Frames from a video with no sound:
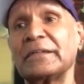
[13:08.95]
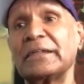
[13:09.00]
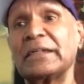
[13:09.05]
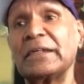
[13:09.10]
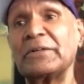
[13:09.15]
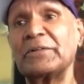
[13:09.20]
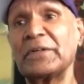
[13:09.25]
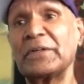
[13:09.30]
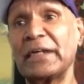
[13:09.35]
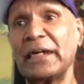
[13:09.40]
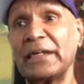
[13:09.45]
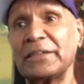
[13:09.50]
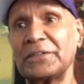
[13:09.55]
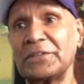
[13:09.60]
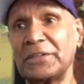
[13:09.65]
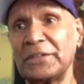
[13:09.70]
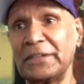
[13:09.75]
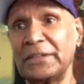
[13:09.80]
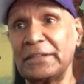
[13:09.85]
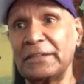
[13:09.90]

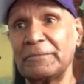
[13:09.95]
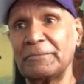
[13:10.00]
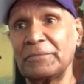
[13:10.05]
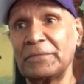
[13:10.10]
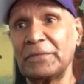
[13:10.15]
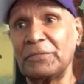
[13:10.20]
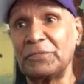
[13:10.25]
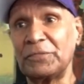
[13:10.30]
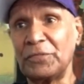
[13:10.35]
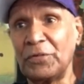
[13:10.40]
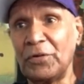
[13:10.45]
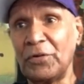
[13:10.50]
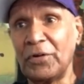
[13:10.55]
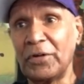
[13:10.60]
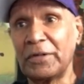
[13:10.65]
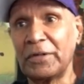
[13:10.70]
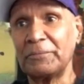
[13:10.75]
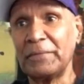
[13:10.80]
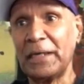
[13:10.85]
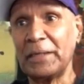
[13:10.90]
Girragundji, the frog
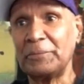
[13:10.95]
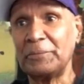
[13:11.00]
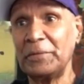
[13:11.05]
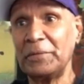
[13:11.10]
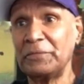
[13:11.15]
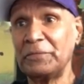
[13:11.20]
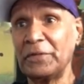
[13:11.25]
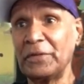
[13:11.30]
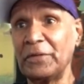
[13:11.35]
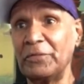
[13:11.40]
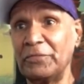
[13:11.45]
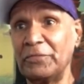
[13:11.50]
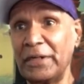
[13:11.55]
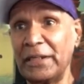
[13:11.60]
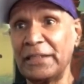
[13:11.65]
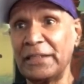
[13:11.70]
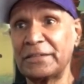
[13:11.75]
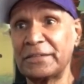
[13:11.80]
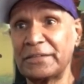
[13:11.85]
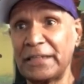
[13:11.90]
made me feel
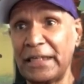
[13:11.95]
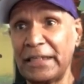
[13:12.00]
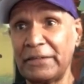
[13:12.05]
really safe.